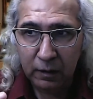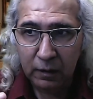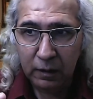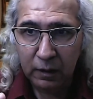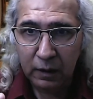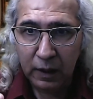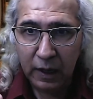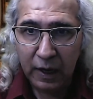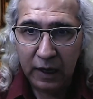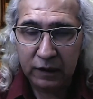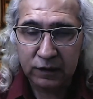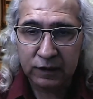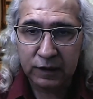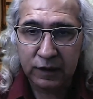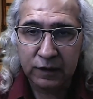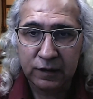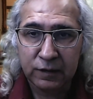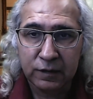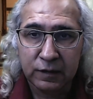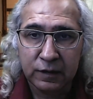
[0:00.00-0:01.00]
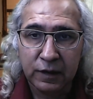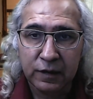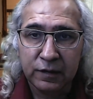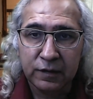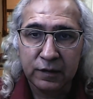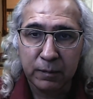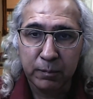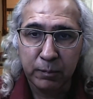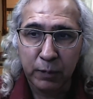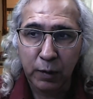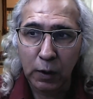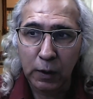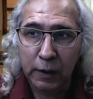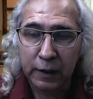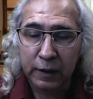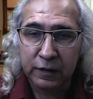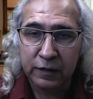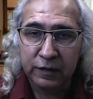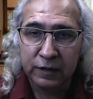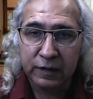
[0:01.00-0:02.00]
as this
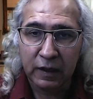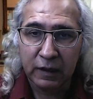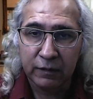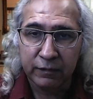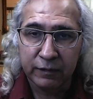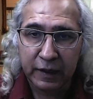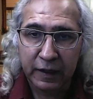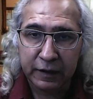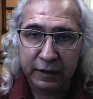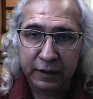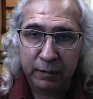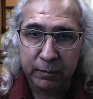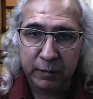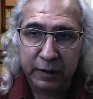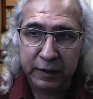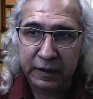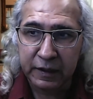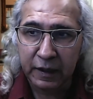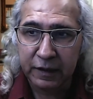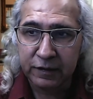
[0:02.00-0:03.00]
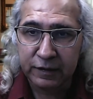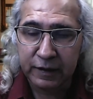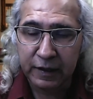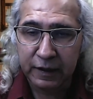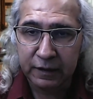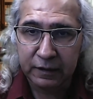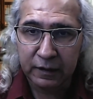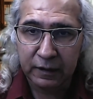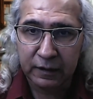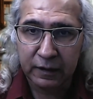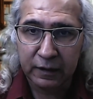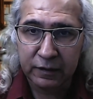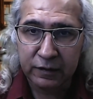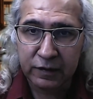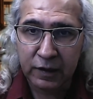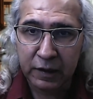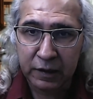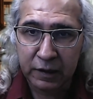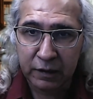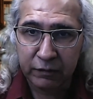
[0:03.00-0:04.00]
disembodied self that can be dissected and
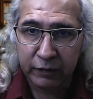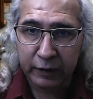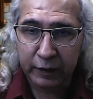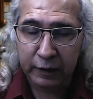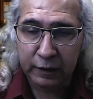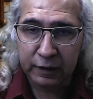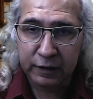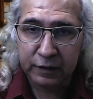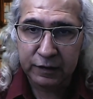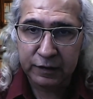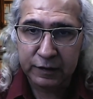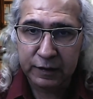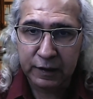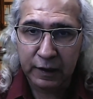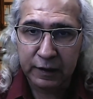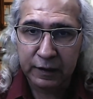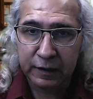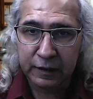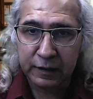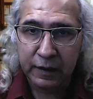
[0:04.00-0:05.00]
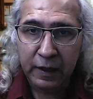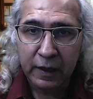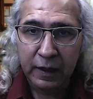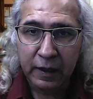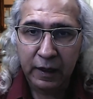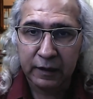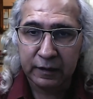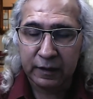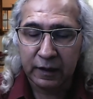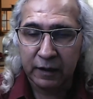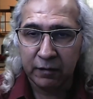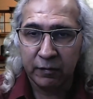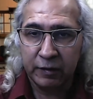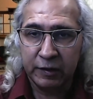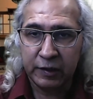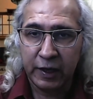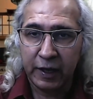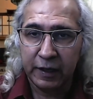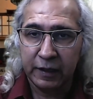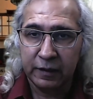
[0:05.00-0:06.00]
scientifically studied and then
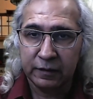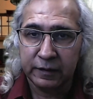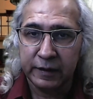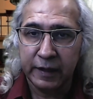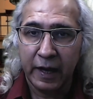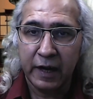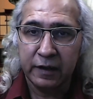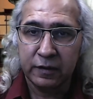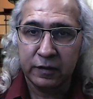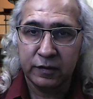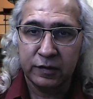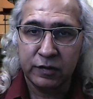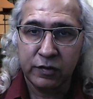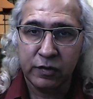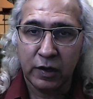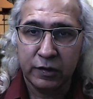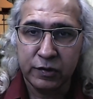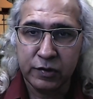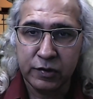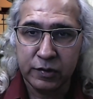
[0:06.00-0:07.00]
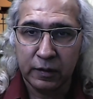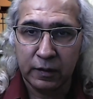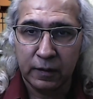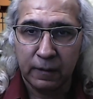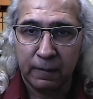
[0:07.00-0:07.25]
take that structure